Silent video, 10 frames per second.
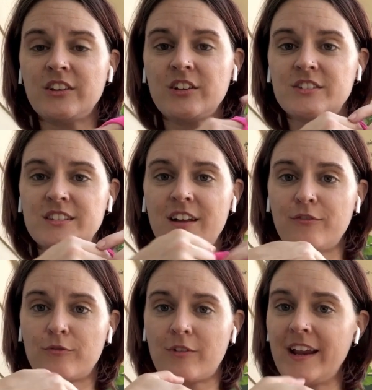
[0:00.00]
your
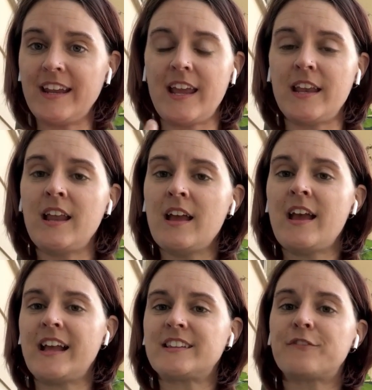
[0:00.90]
stuff right in.
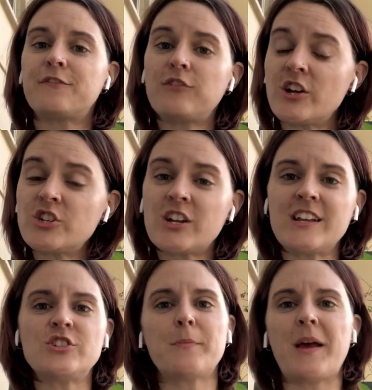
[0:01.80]
It's flush
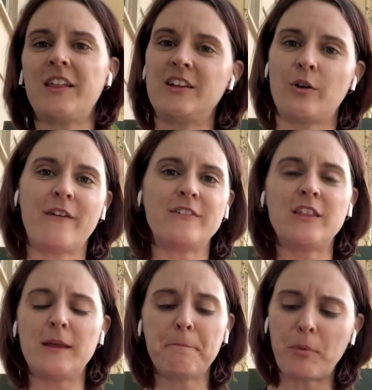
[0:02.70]
against your belly. You don't have
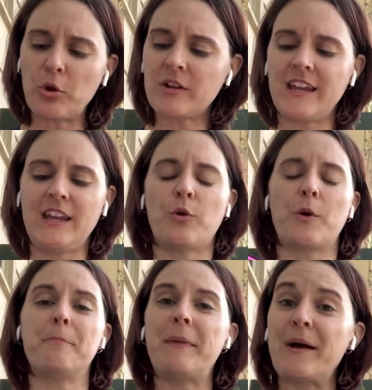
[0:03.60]
anything bulky
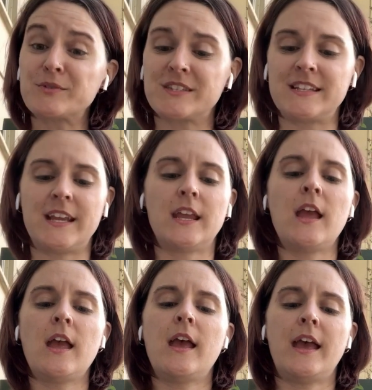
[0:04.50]
or bouncing.
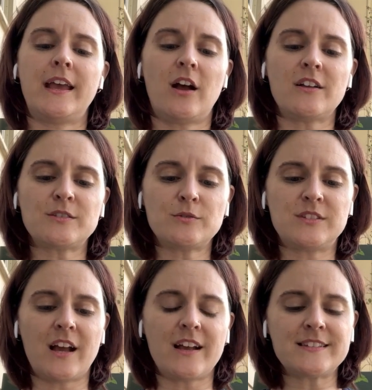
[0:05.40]
It also
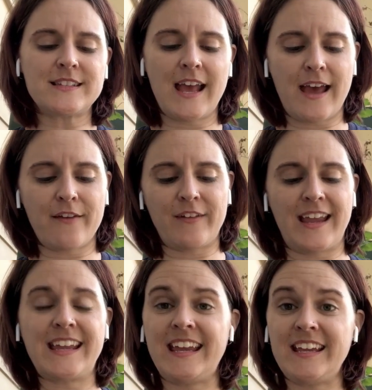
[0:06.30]
does have
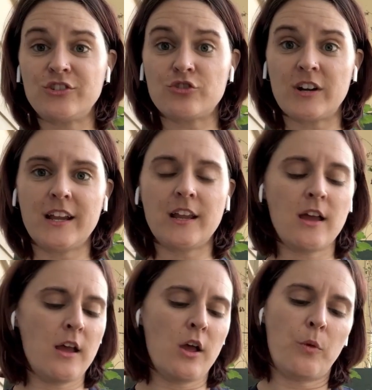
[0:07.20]
a key string,
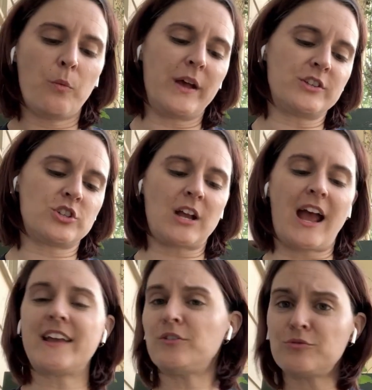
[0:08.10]
which
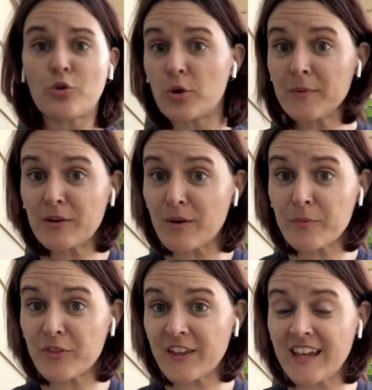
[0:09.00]
I don't normally
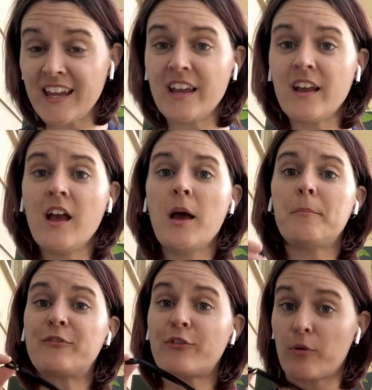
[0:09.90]
run with a key,
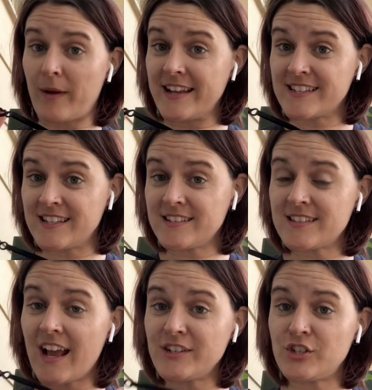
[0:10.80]
but for races
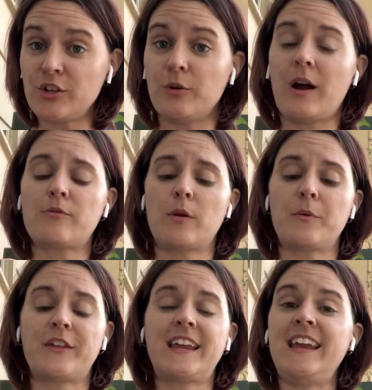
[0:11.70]
I do. I run
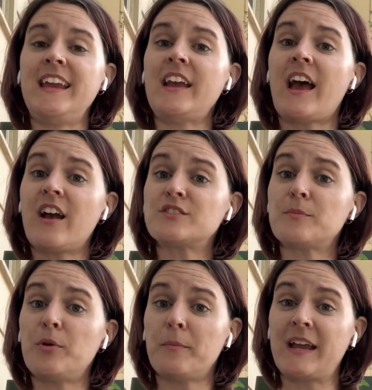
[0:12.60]
with a key. I
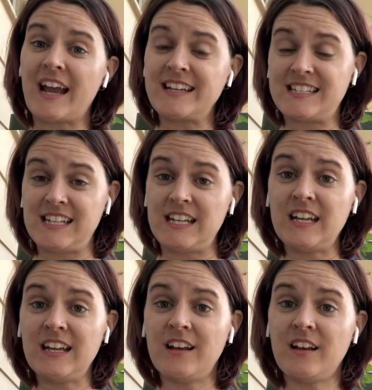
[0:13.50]
also put my
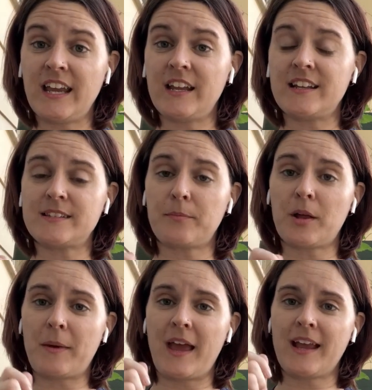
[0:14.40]
ID in a
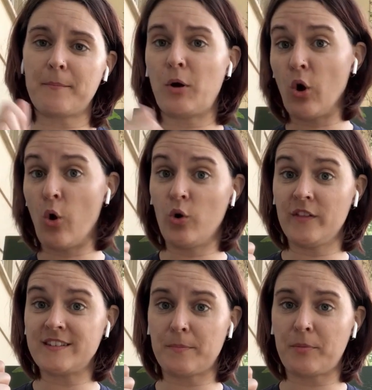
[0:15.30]
Ziploc bag and poke a
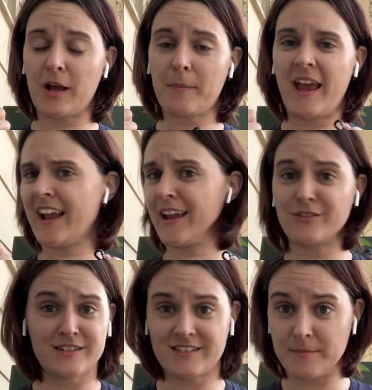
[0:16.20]
hole in the Ziploc bag. I
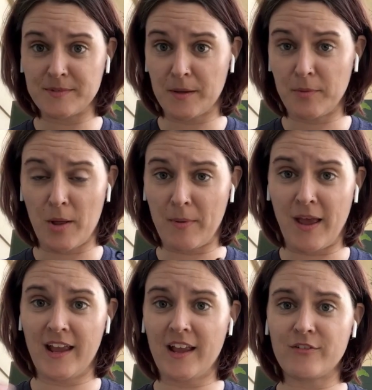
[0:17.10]
use the same Ziploc
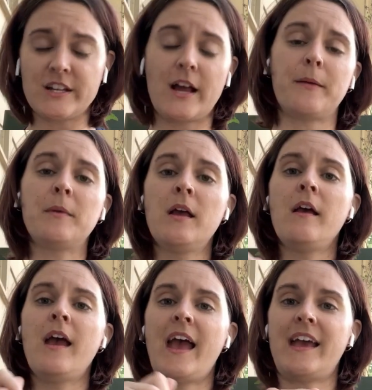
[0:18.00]
bag every time,
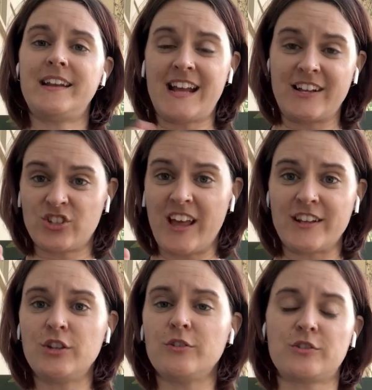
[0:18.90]
and attach
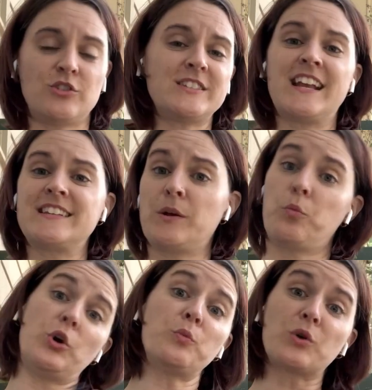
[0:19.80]
that too. So just in case it
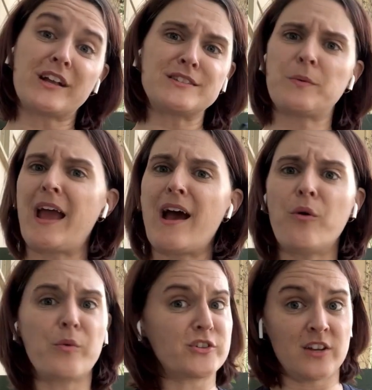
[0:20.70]
would work its way
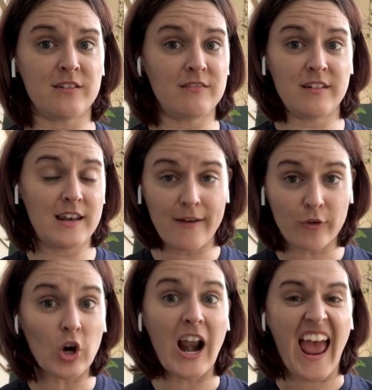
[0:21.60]
out, which it
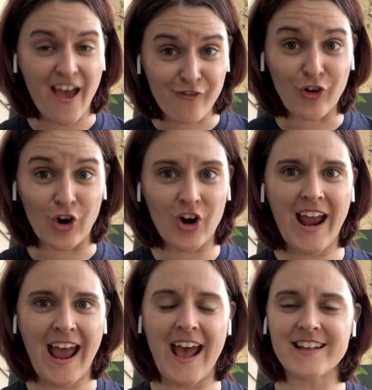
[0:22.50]
never ever
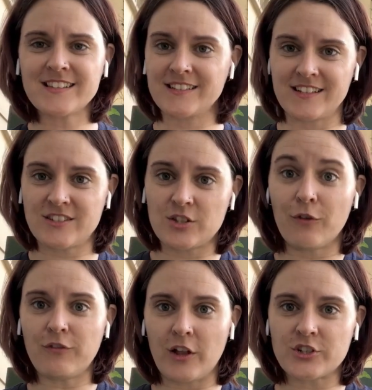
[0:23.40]
has because it's
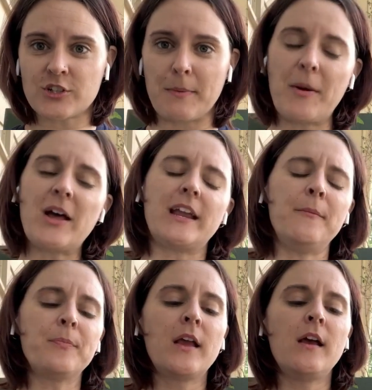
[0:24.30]
so flush to my body,